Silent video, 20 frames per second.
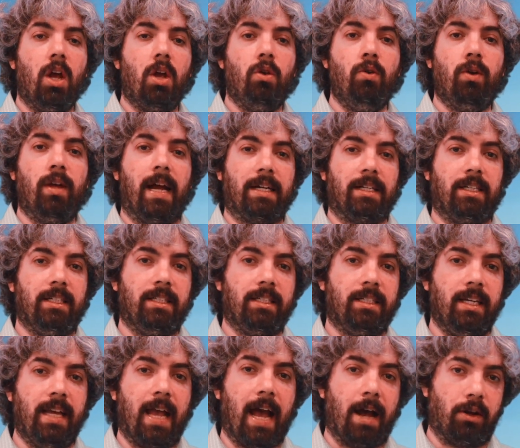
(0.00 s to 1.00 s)
you can actually
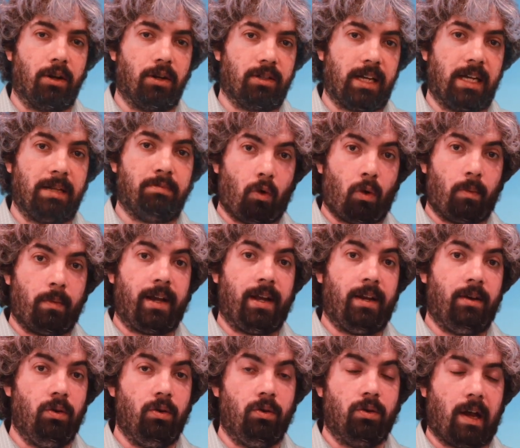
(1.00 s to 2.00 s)
see how your site's forming
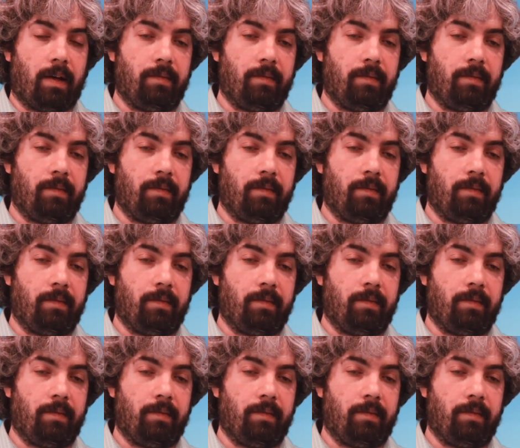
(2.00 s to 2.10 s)
in news.